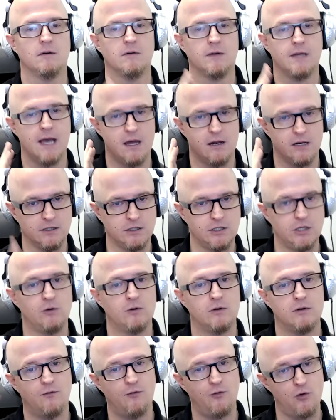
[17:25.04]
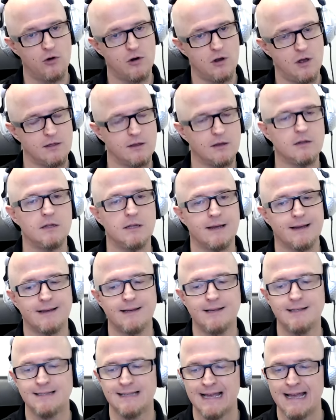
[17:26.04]
counting 2 and 4 on the
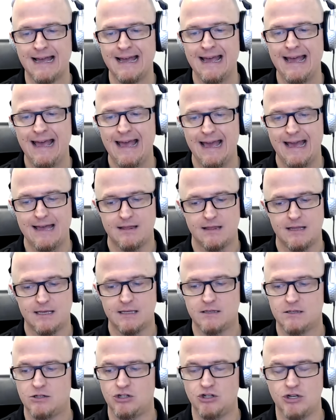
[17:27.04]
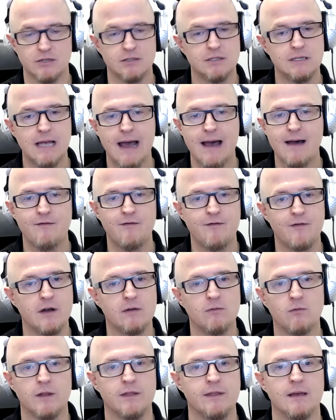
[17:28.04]
clicks, and then just have
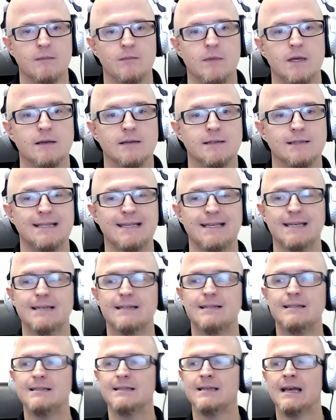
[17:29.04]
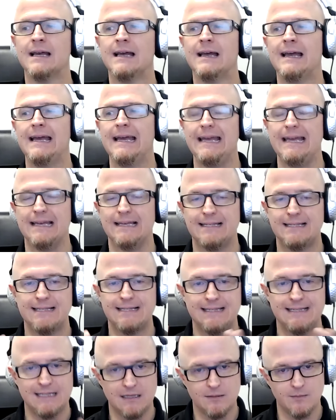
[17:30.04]
fun with it, because this is
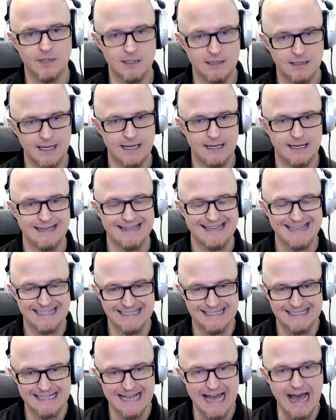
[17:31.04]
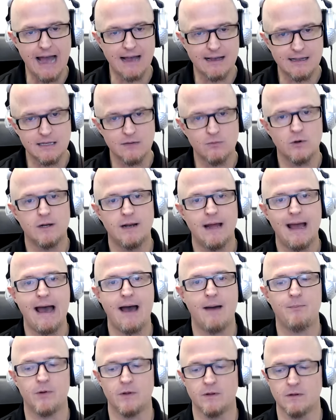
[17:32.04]
simulating exactly what
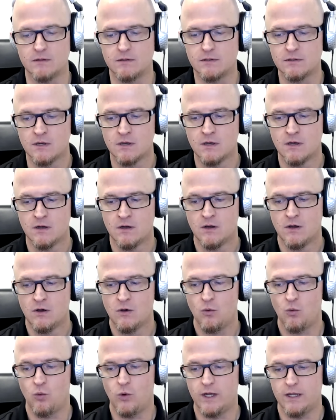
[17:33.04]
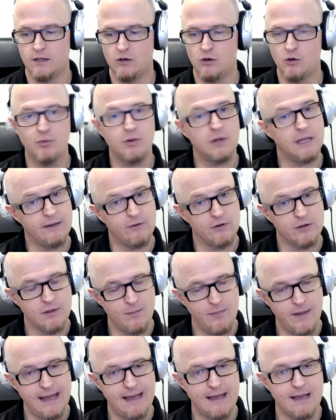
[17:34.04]
happens when you play with a
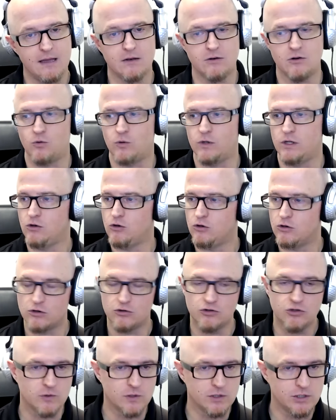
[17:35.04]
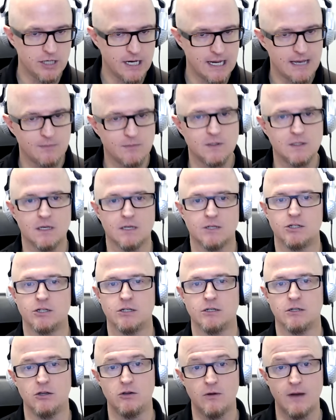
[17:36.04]
band or when you go to a jam
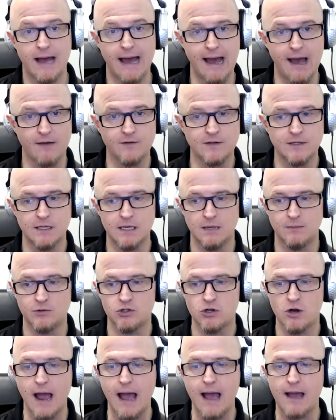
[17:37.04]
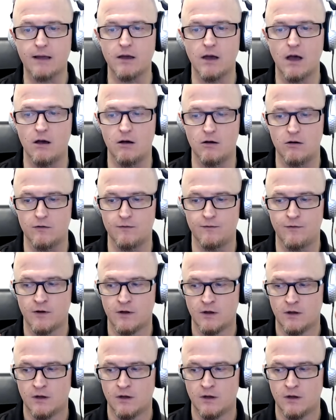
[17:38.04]
session. You have to keep track of,